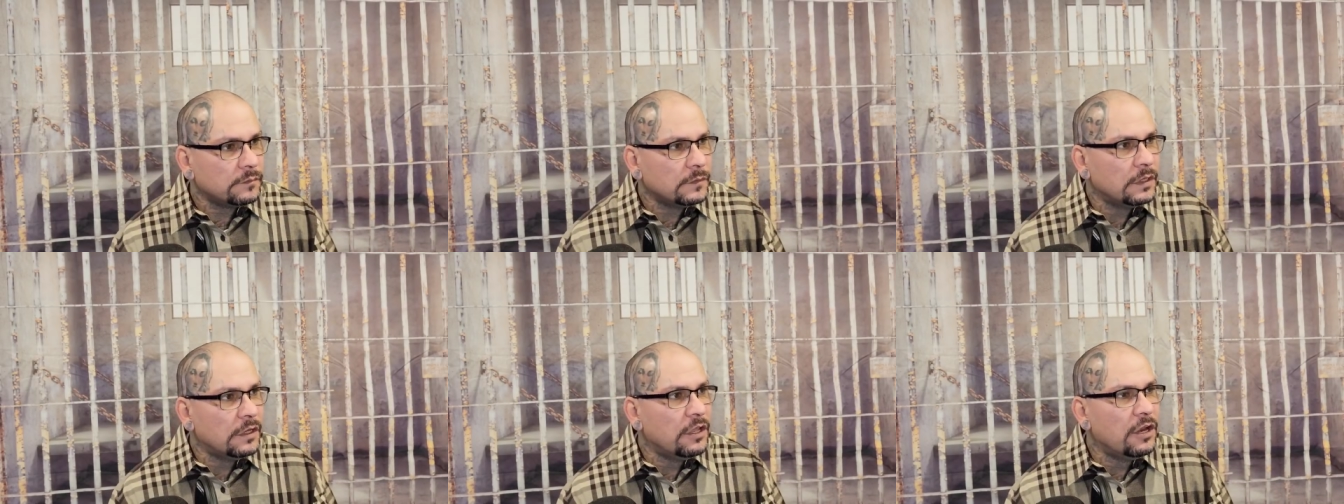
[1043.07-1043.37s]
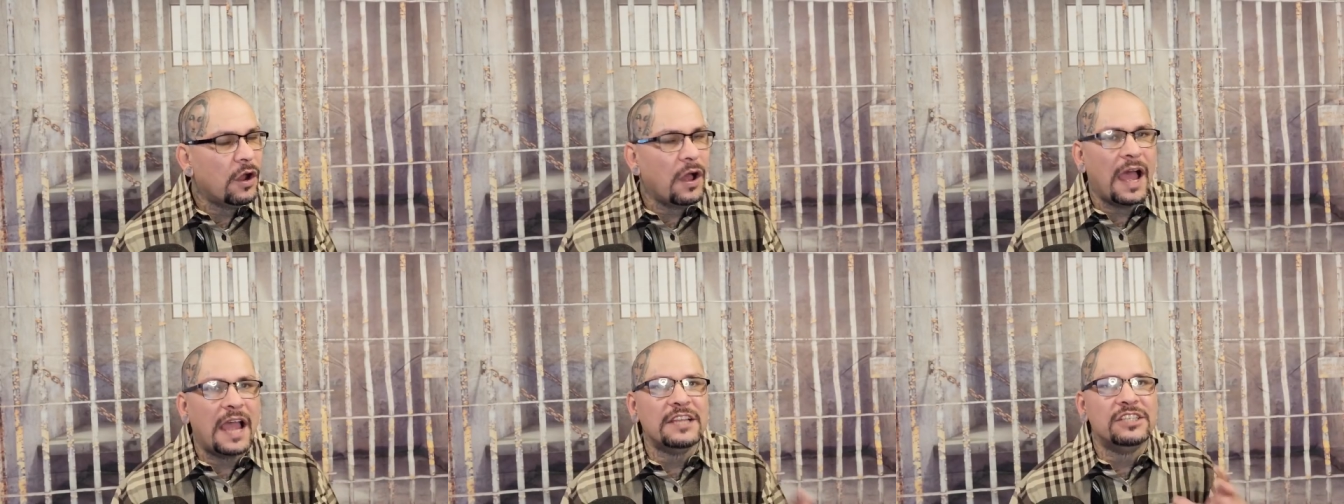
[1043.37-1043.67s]
you
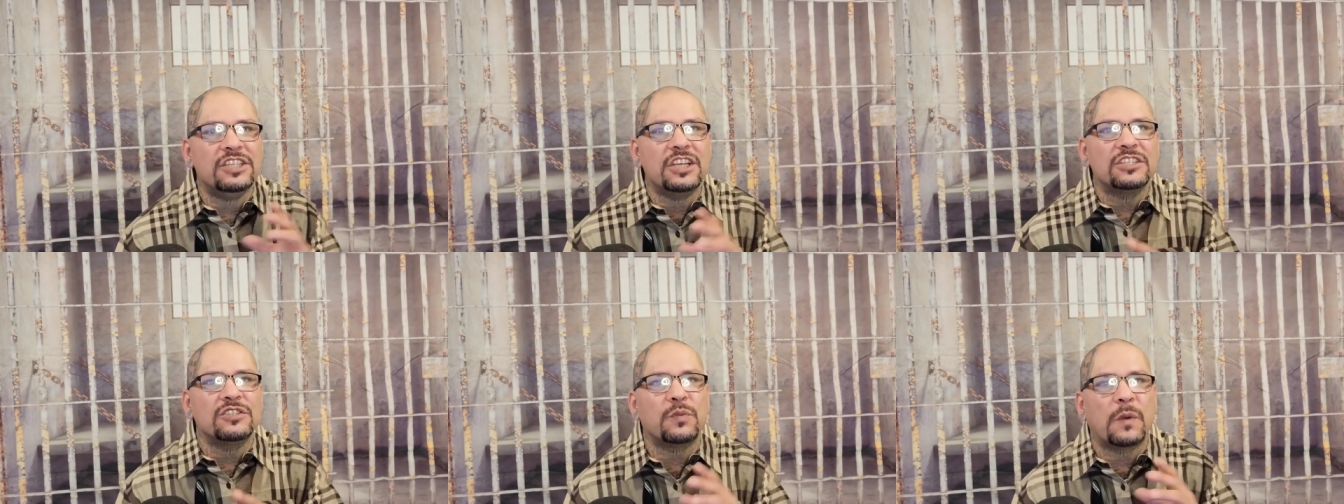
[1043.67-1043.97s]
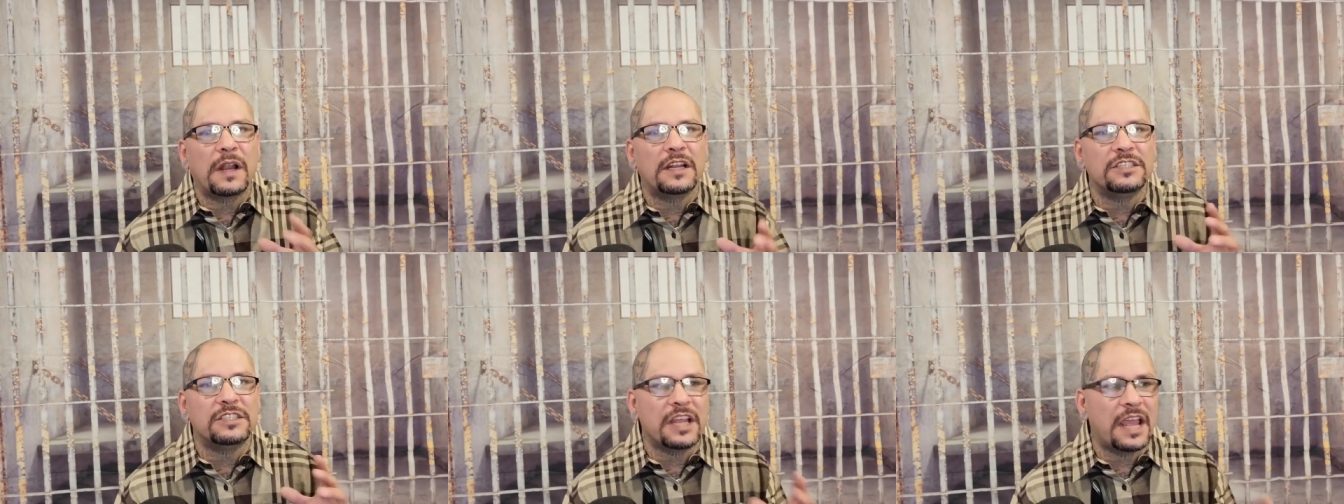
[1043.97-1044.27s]
know, I just
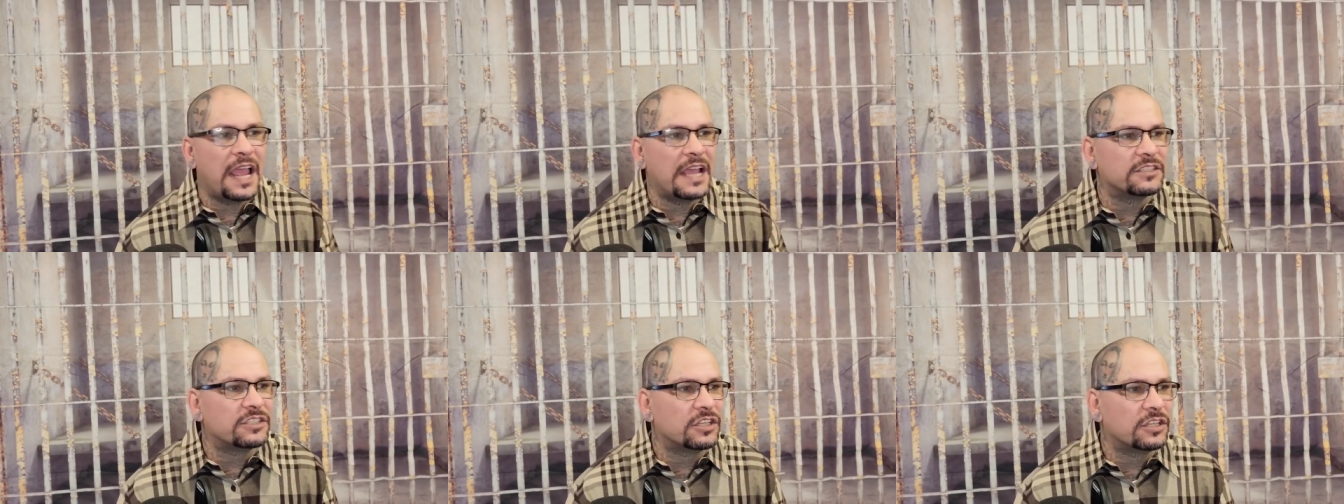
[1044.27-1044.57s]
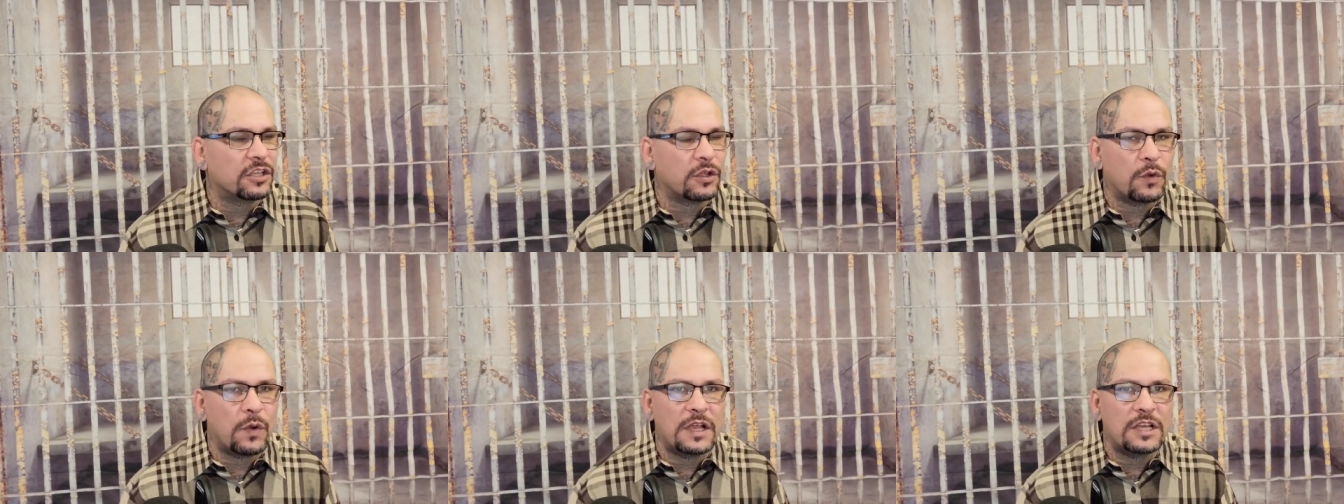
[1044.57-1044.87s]
wanted to answer
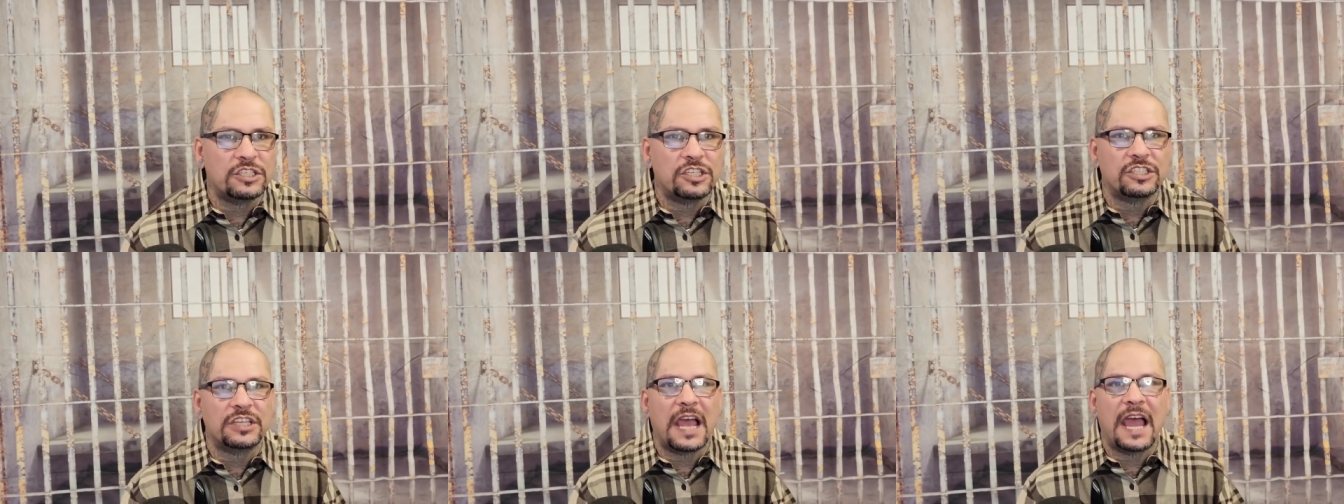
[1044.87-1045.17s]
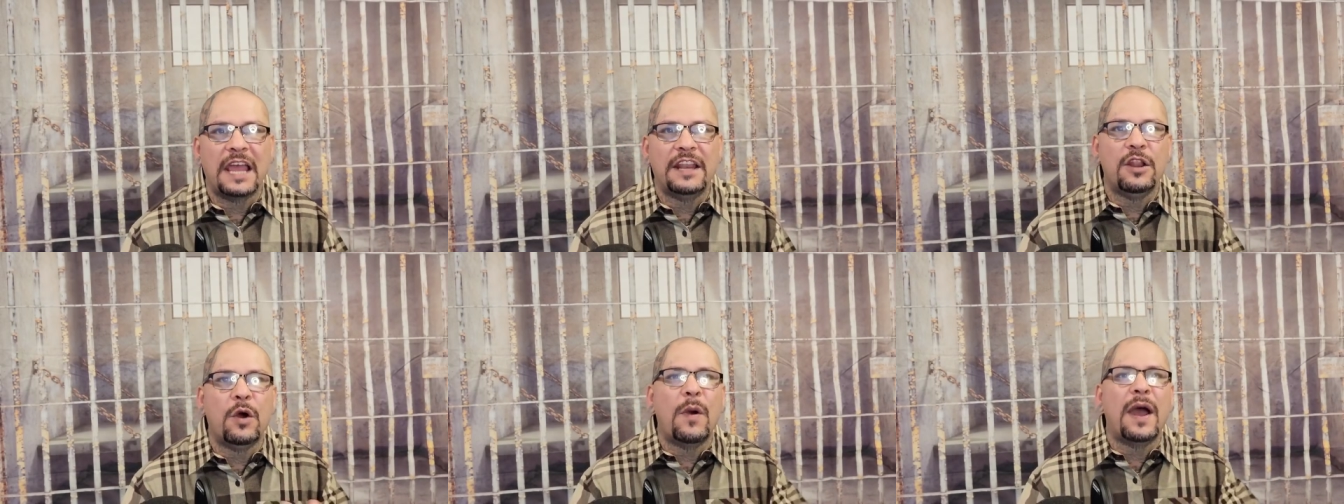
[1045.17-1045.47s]
the questions.
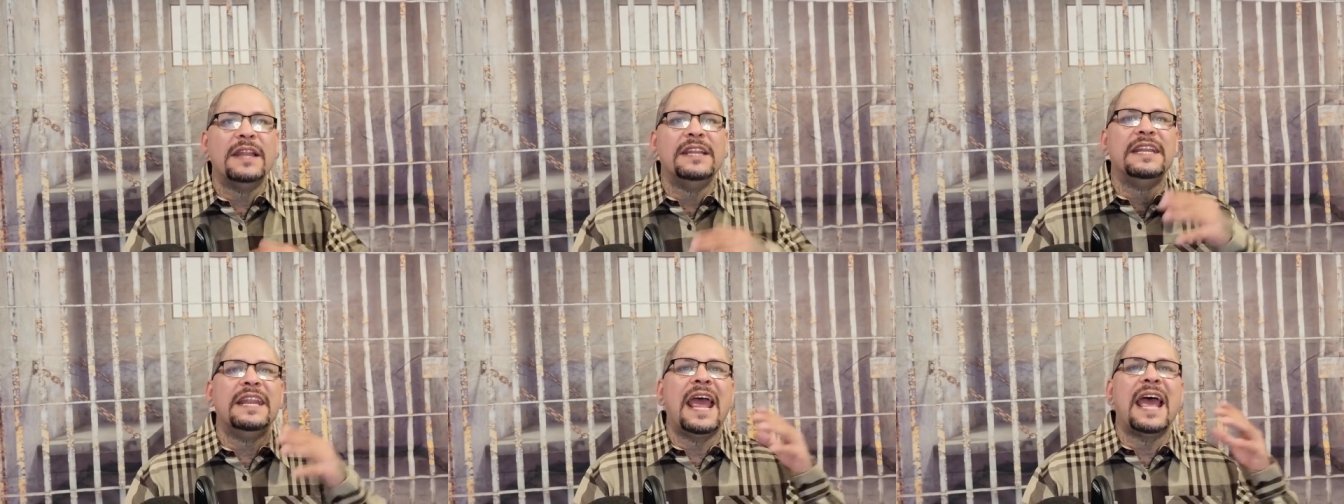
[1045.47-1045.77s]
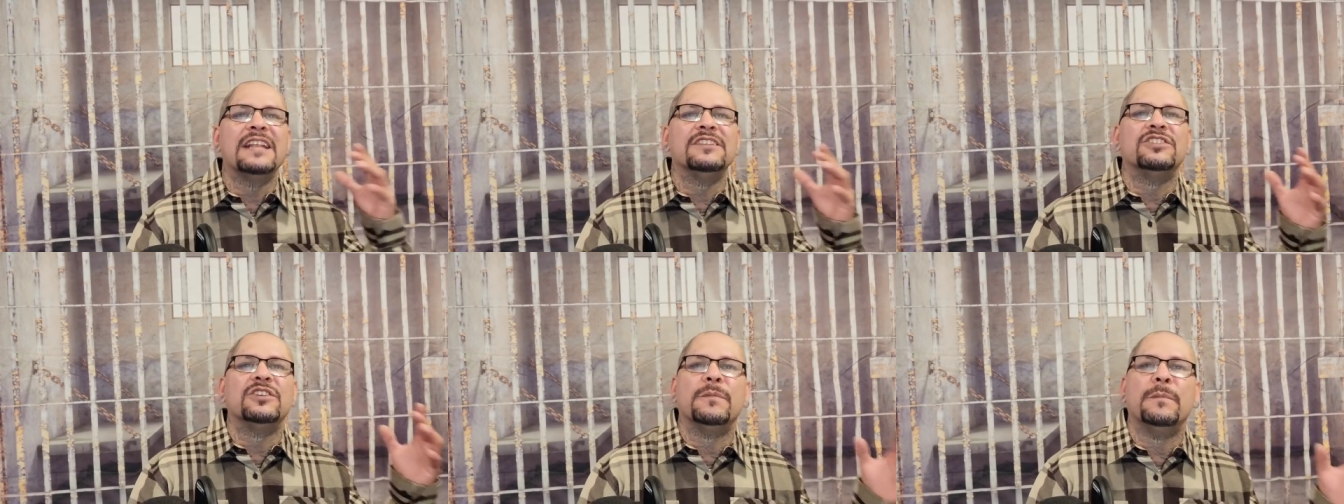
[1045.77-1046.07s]
I know I didn't
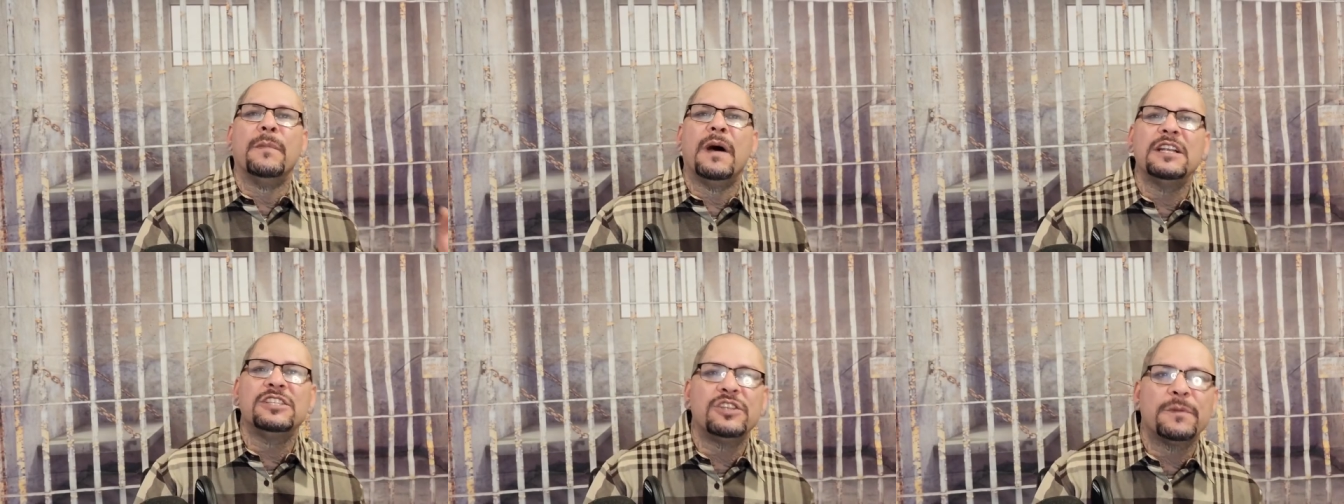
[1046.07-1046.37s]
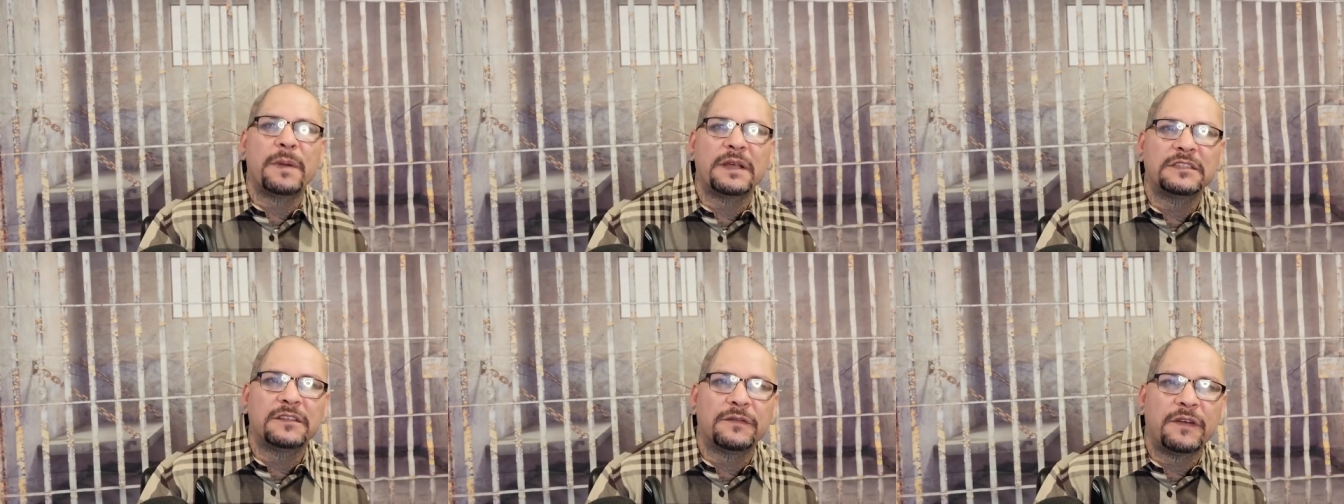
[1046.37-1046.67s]
answer much
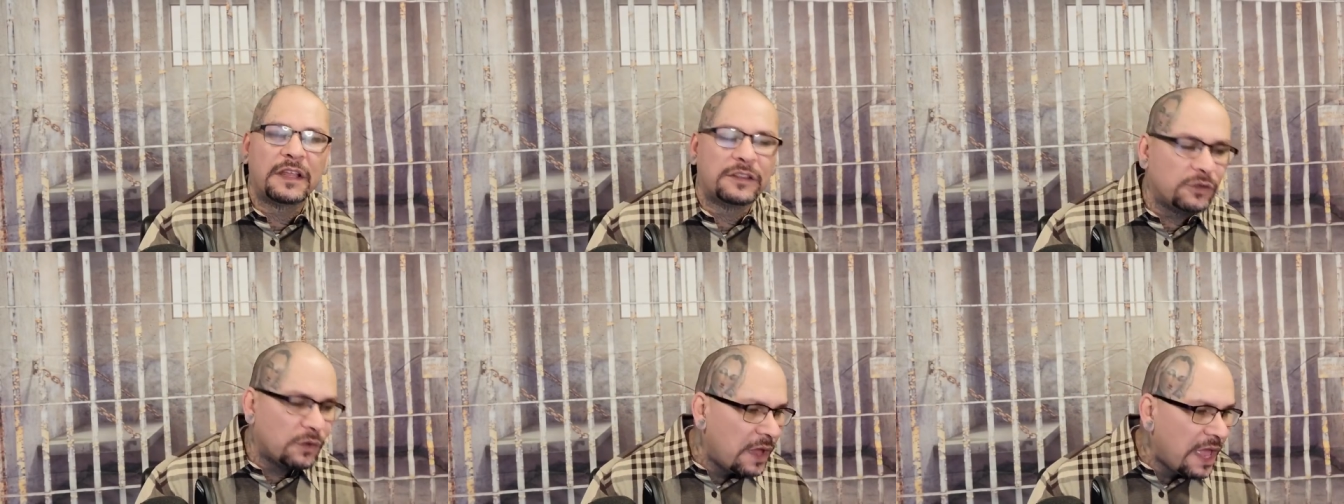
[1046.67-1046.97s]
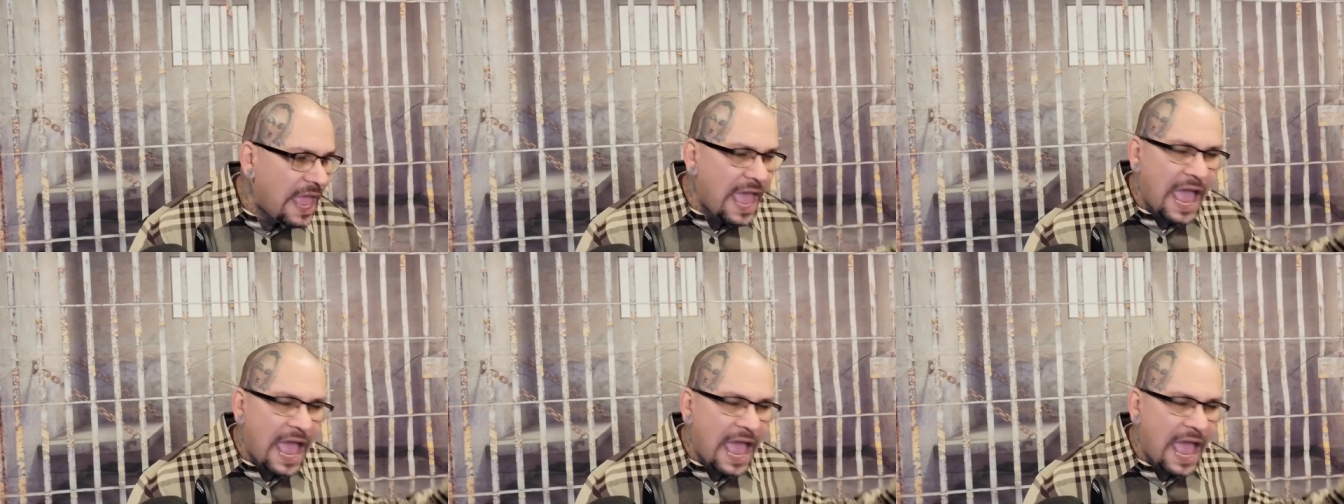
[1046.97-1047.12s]
about the Vato.